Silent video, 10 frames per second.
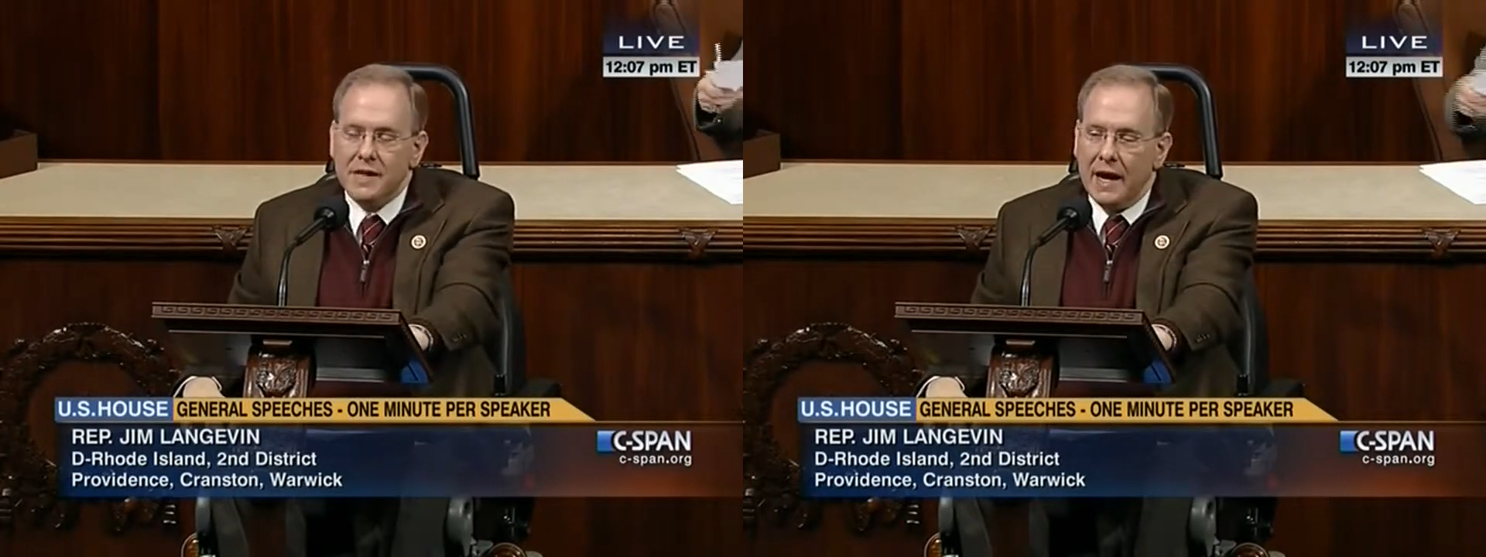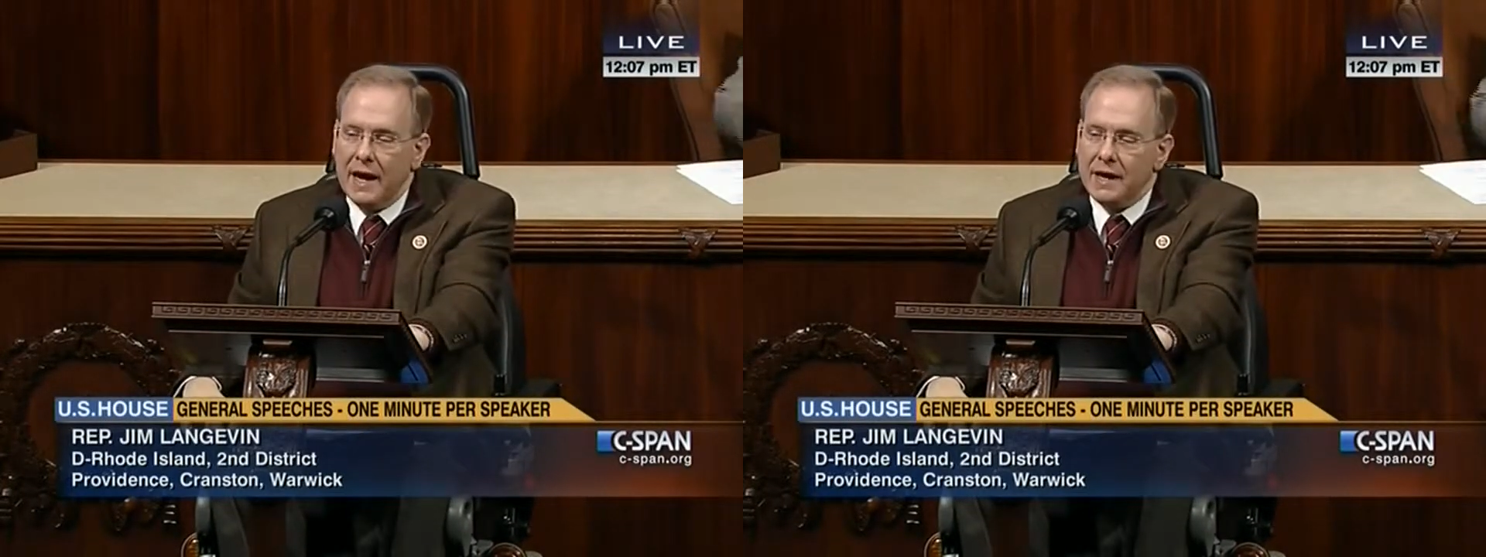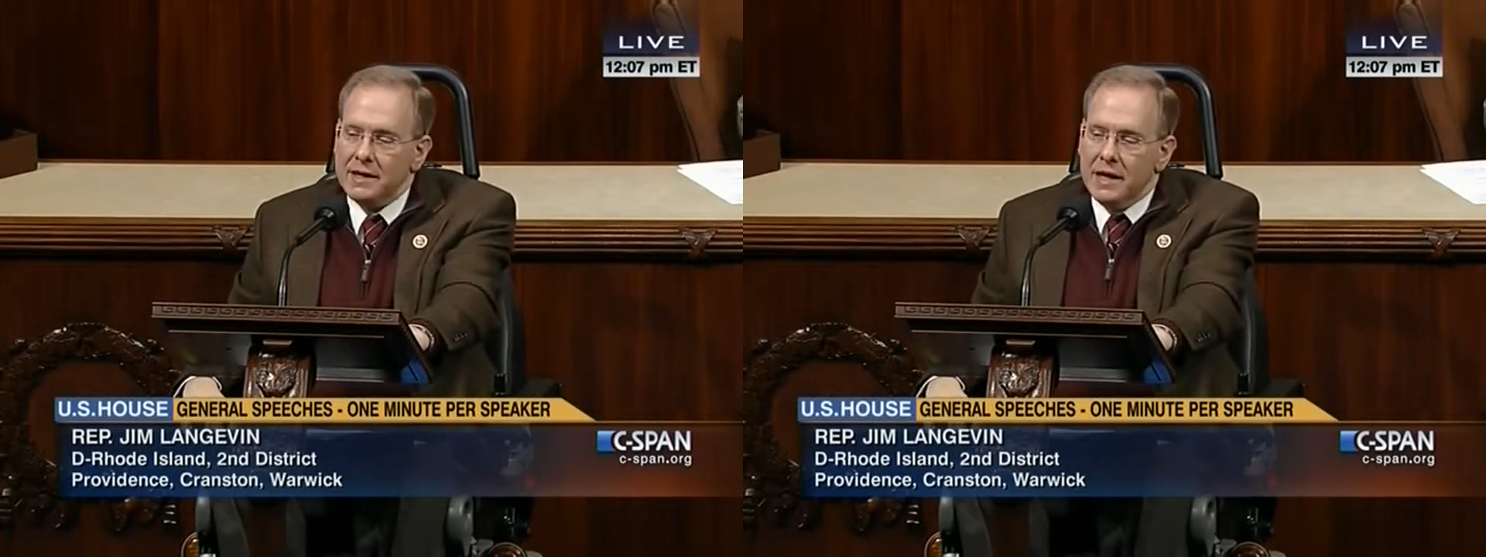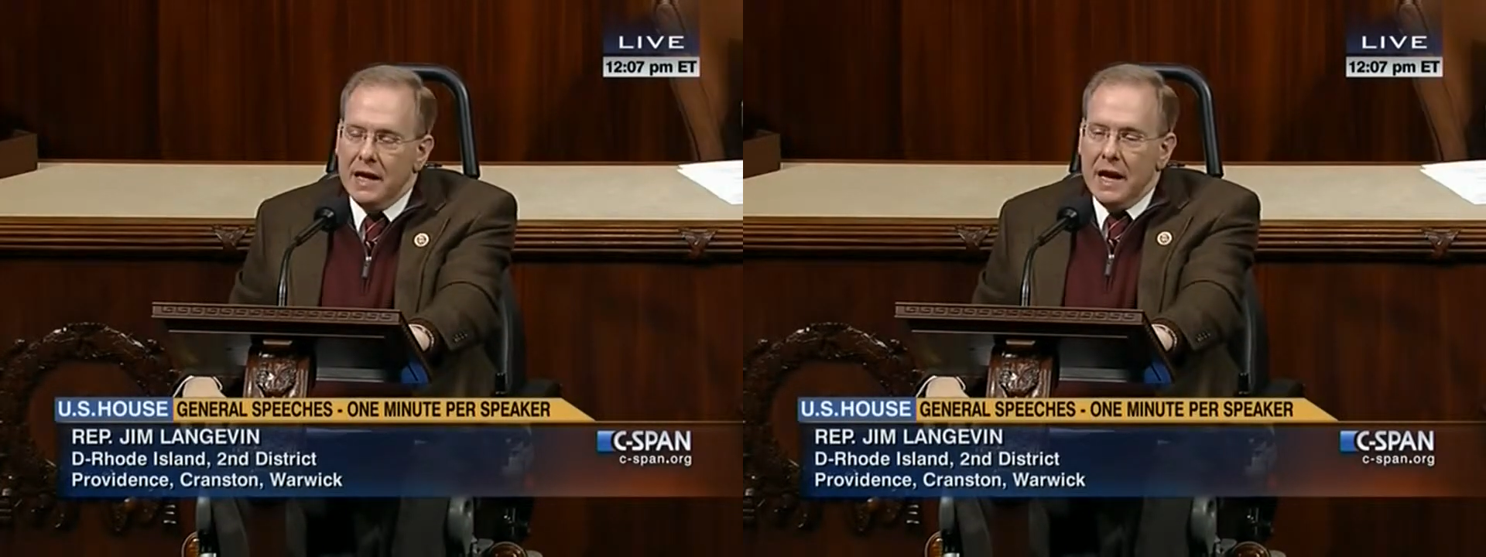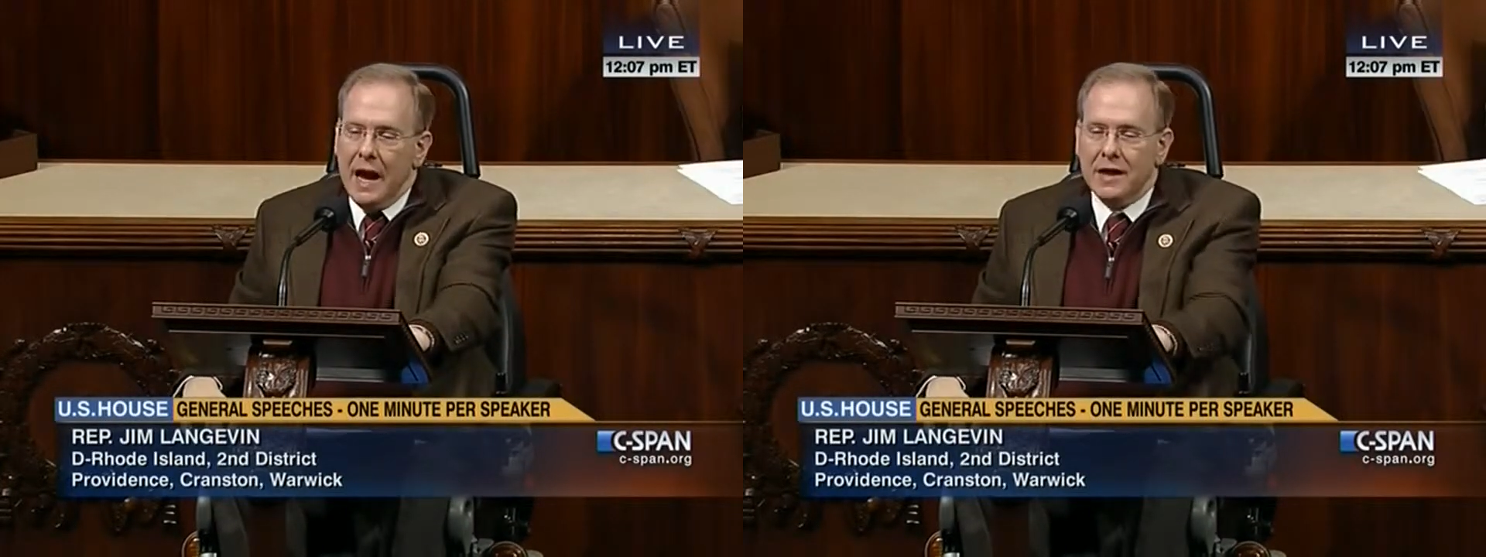and
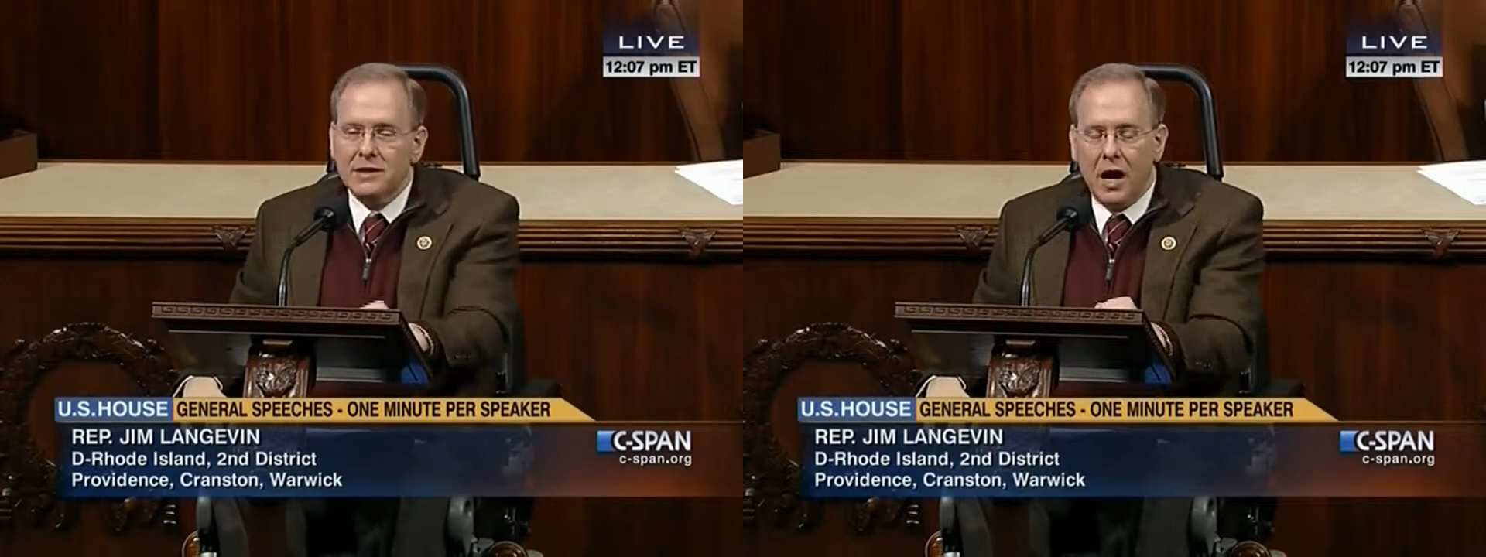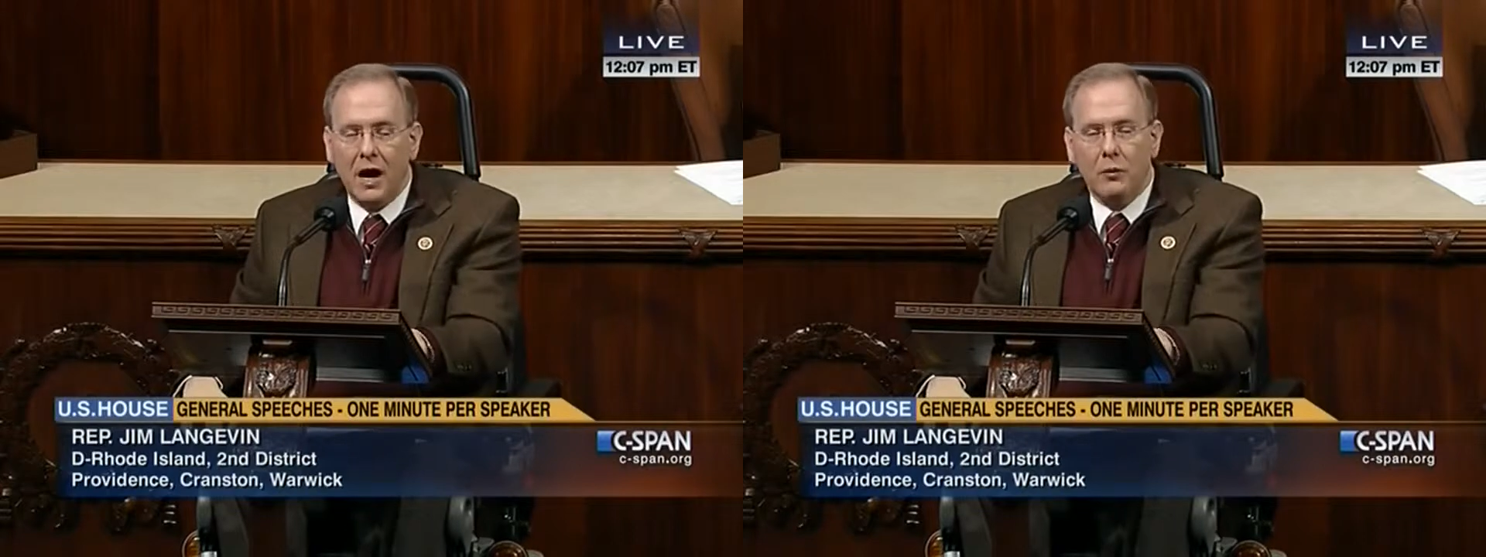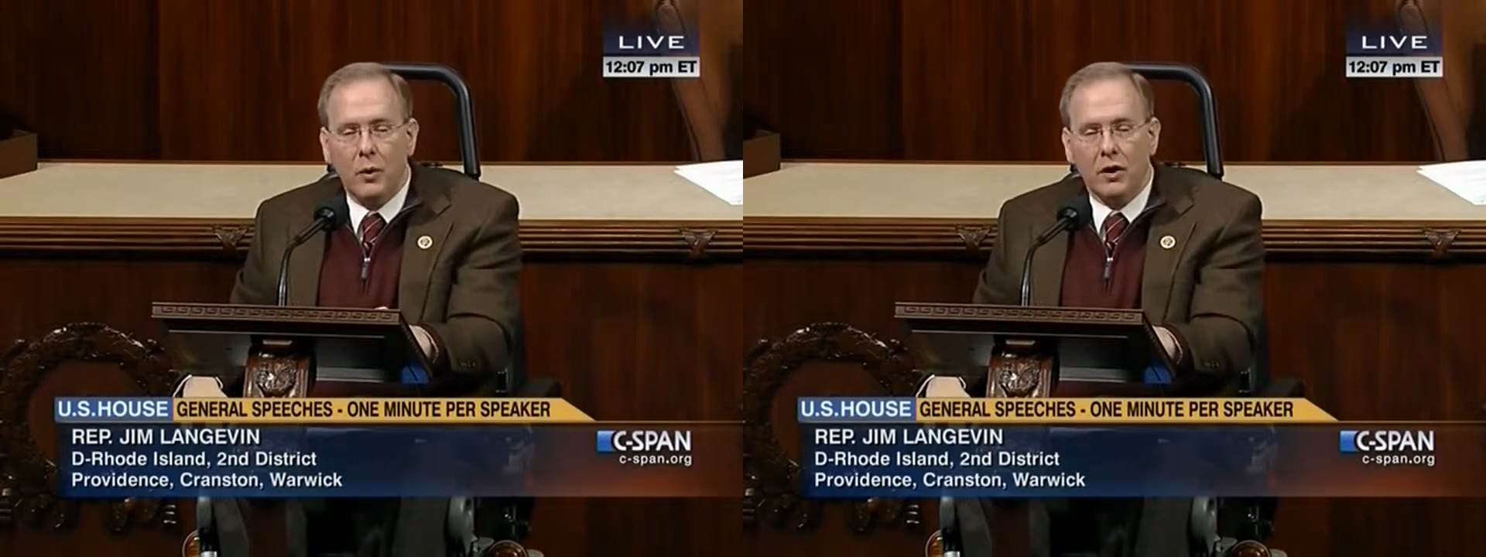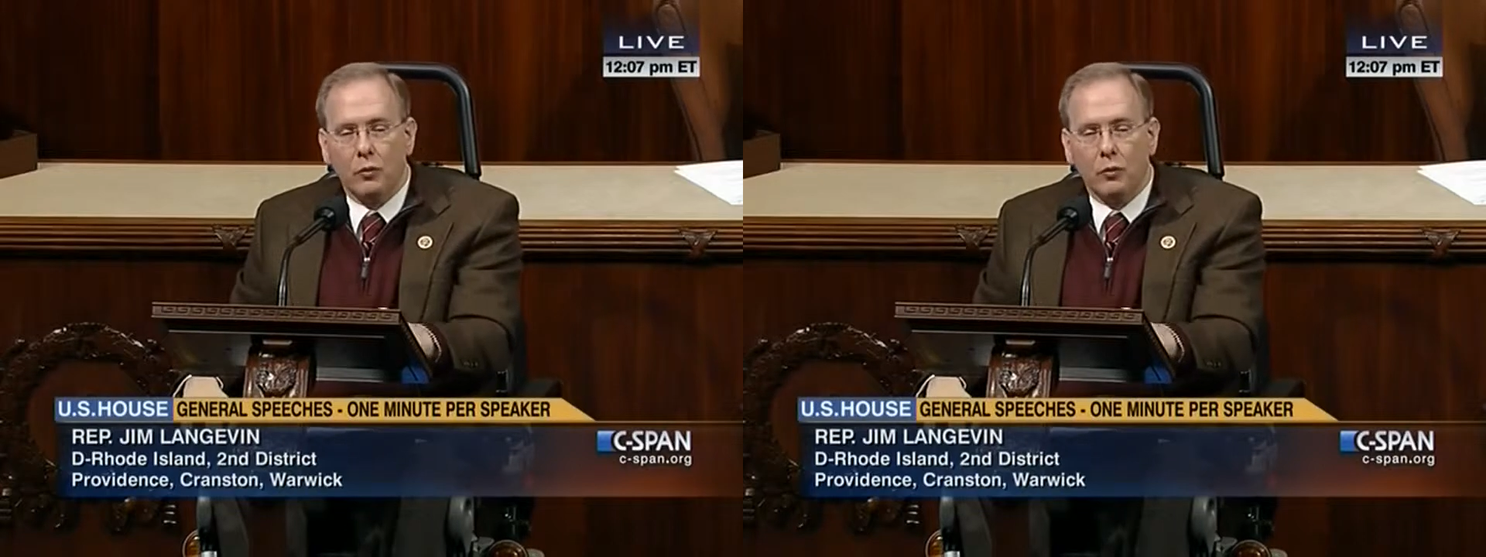at a time where